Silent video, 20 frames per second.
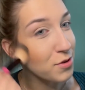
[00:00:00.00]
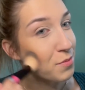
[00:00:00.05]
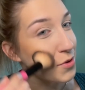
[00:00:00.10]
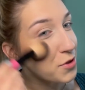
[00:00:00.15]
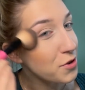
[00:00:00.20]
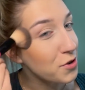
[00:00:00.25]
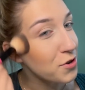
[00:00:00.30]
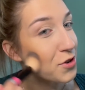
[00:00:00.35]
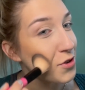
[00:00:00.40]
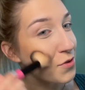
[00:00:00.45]
but
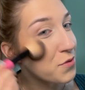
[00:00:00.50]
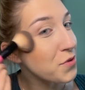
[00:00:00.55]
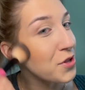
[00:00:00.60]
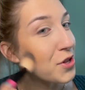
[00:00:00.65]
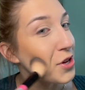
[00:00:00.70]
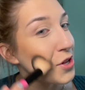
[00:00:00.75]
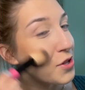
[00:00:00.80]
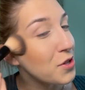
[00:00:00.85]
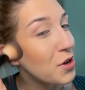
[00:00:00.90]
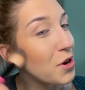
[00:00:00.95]
they're just
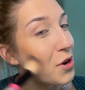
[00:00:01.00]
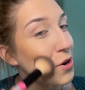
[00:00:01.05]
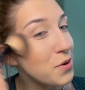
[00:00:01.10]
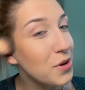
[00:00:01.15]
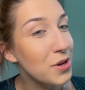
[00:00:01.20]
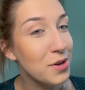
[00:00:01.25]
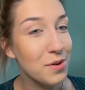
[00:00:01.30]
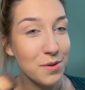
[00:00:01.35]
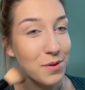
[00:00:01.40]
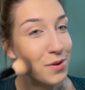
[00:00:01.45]
really low
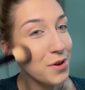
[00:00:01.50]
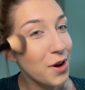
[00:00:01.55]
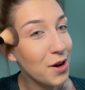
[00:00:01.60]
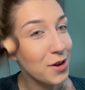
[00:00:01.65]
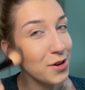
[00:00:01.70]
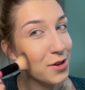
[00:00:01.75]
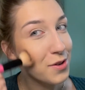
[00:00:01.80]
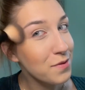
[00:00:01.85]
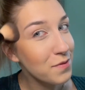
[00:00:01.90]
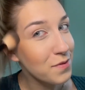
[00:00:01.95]
and
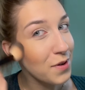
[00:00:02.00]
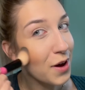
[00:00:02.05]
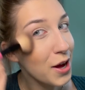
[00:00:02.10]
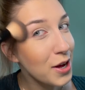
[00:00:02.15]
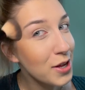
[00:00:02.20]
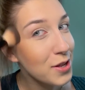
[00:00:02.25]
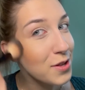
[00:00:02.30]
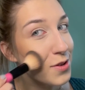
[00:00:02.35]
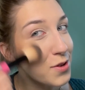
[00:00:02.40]
not defined.